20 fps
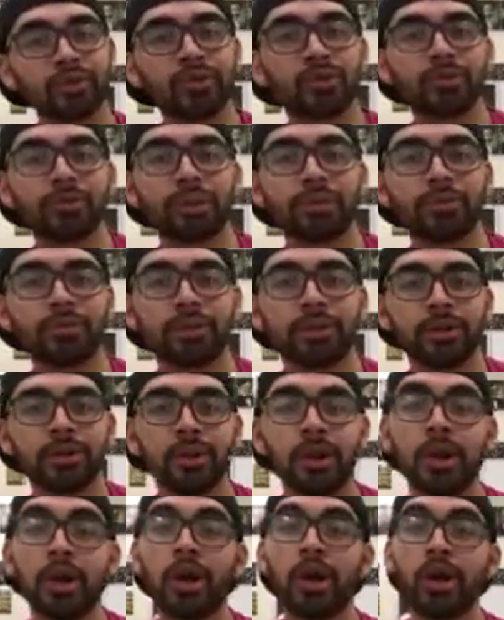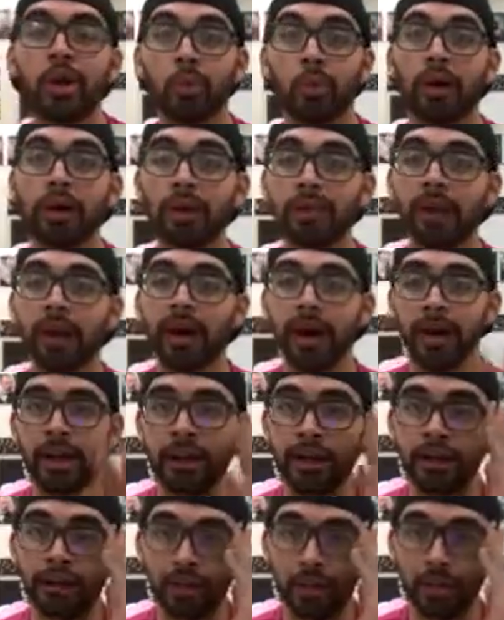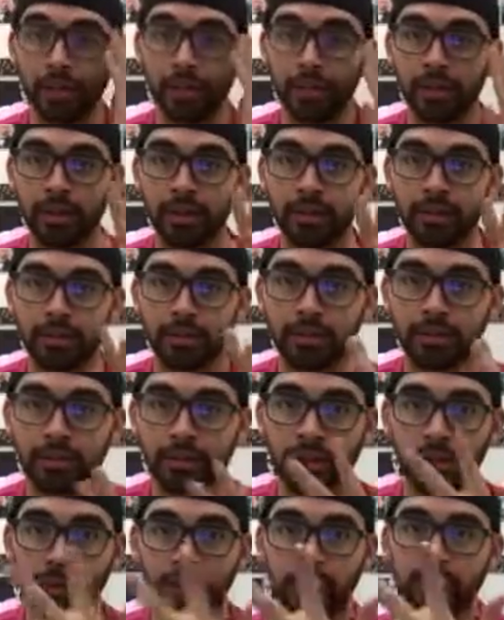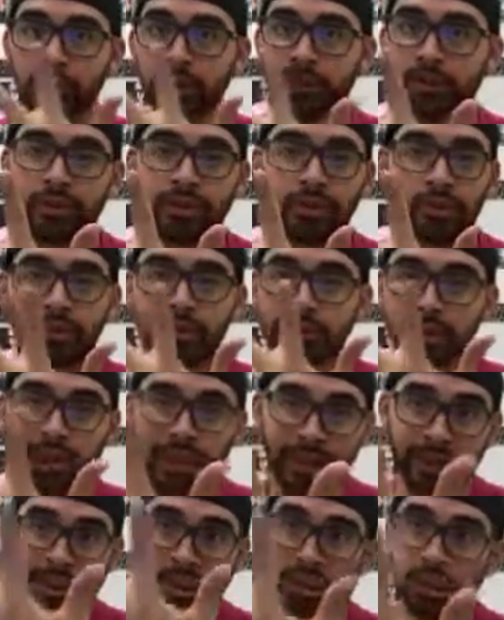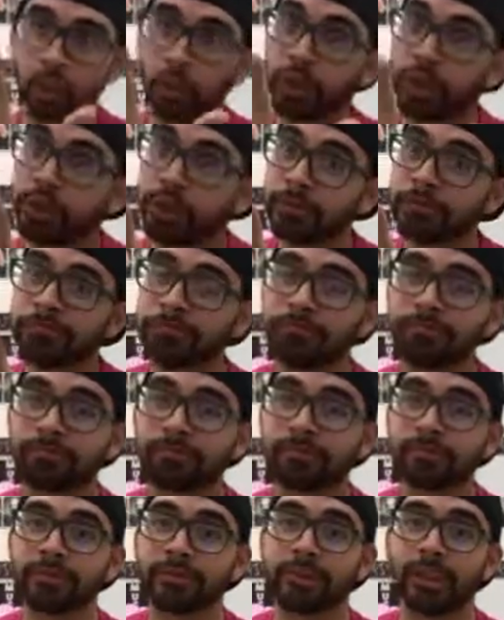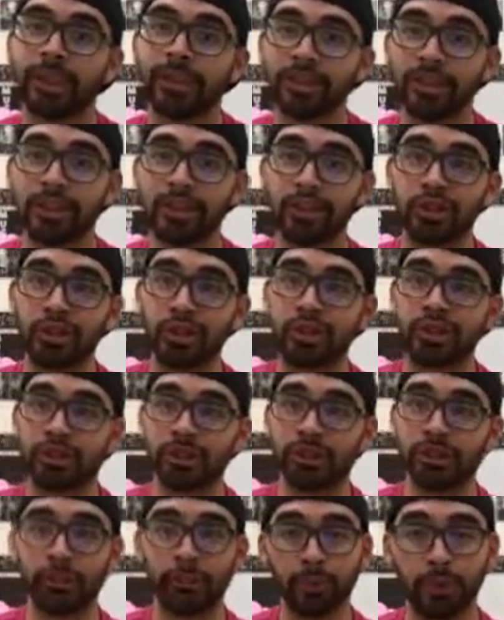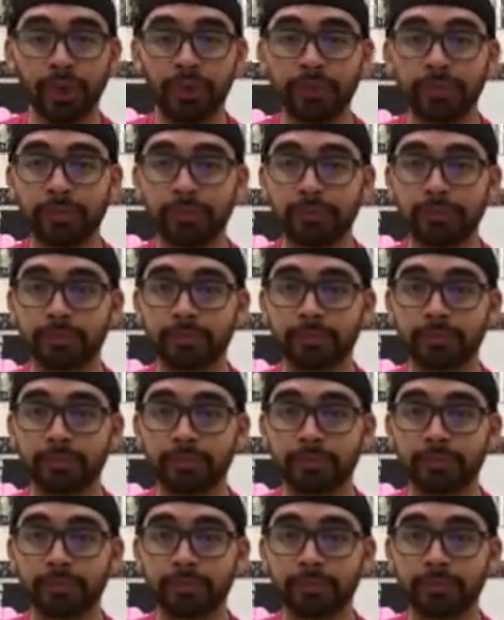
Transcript: over the rainbow, way up high. The three words, you don't sign each word. It's easier just to point